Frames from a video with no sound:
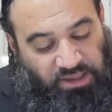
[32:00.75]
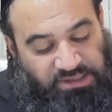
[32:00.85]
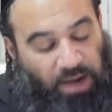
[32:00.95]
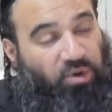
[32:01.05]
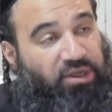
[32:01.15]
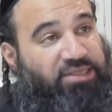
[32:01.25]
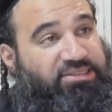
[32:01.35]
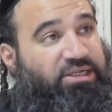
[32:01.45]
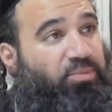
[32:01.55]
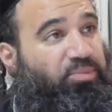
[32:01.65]
Someone
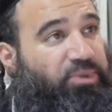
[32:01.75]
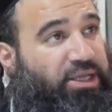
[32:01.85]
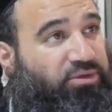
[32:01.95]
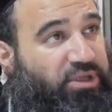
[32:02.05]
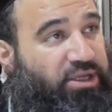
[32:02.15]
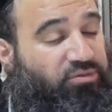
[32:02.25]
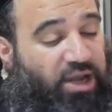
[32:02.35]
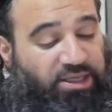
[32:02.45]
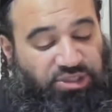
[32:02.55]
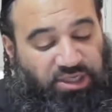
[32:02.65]
that's a completely
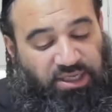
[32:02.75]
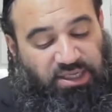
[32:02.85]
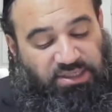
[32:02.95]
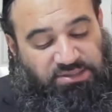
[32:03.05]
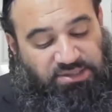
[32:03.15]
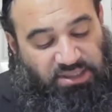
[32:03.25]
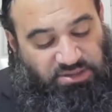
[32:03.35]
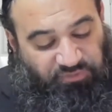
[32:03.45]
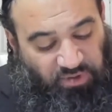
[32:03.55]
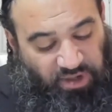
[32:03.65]
righteous
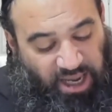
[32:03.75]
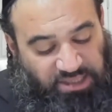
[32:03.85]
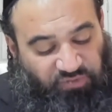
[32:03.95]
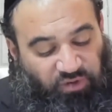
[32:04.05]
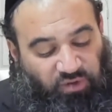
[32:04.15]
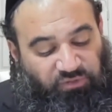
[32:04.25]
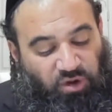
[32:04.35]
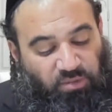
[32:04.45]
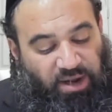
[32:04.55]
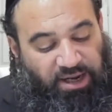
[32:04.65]
has fear of
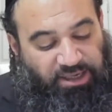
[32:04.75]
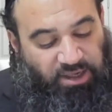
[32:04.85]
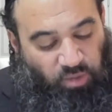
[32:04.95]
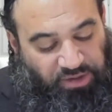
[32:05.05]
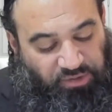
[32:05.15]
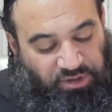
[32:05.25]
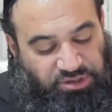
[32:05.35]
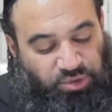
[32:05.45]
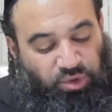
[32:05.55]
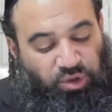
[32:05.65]
the Almighty, whether
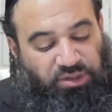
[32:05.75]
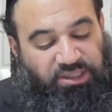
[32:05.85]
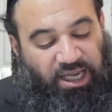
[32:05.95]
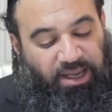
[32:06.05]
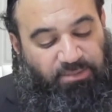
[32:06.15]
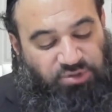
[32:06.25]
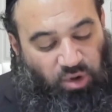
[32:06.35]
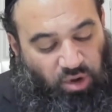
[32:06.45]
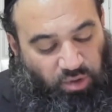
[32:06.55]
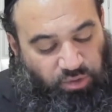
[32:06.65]
it's through good times
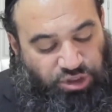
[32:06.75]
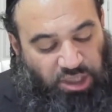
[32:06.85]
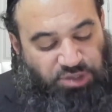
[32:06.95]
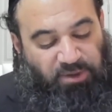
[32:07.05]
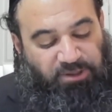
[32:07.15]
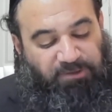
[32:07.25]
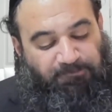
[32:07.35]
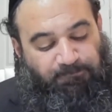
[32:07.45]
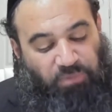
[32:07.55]
or judgment.